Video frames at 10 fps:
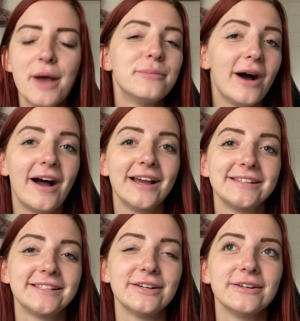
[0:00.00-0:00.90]
But
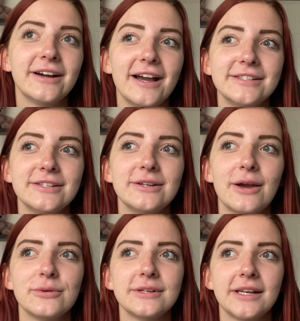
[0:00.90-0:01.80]
I
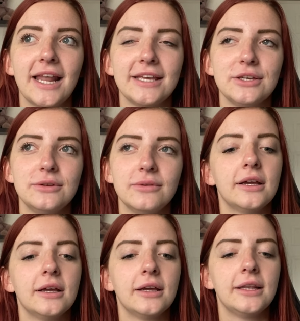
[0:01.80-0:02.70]
wouldn't let
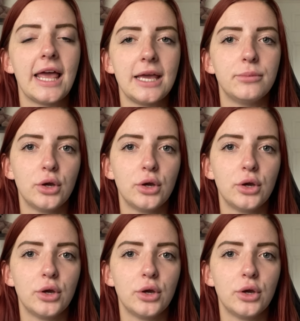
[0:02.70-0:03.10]
it